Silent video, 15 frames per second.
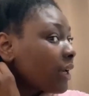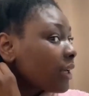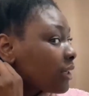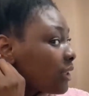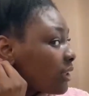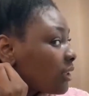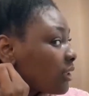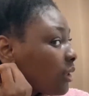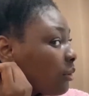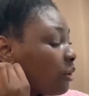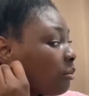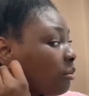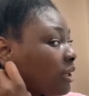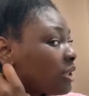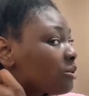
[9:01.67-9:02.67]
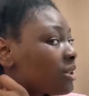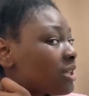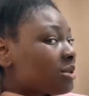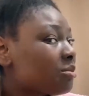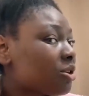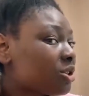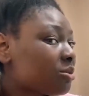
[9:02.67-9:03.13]
something I really could have
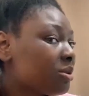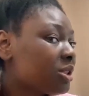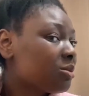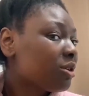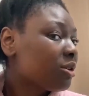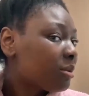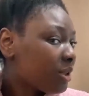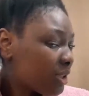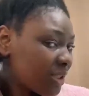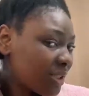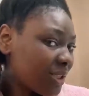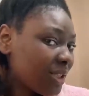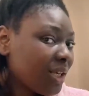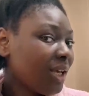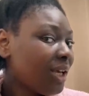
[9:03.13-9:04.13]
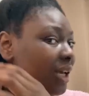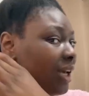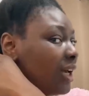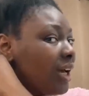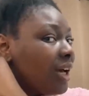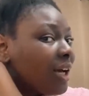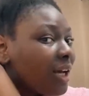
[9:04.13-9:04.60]
avoided is
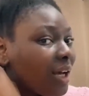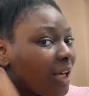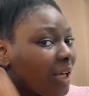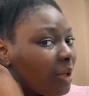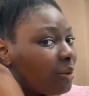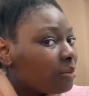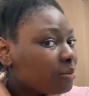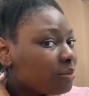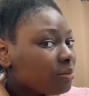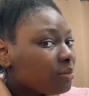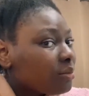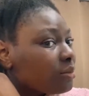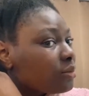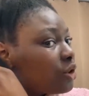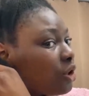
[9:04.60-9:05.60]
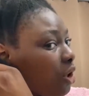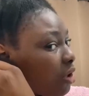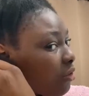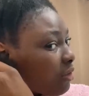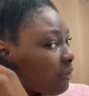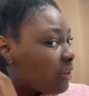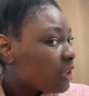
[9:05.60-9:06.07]
putting cold rosemary
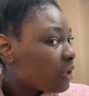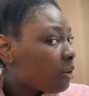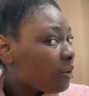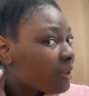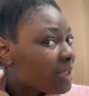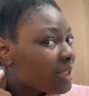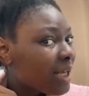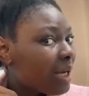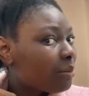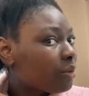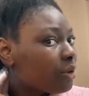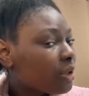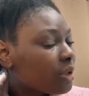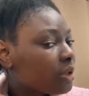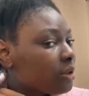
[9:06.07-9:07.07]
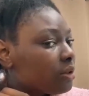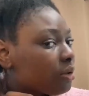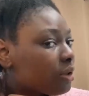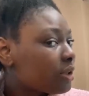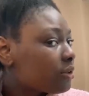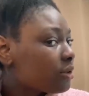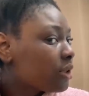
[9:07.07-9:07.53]
water on my hair, especially with my
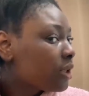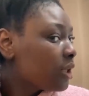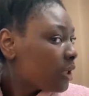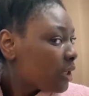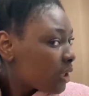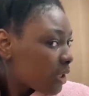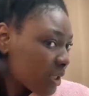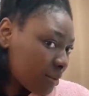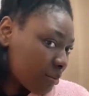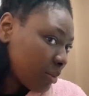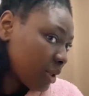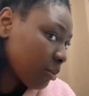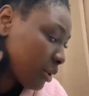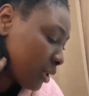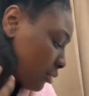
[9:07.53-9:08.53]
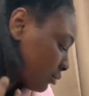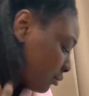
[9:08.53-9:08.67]
low porosity hair. But hey,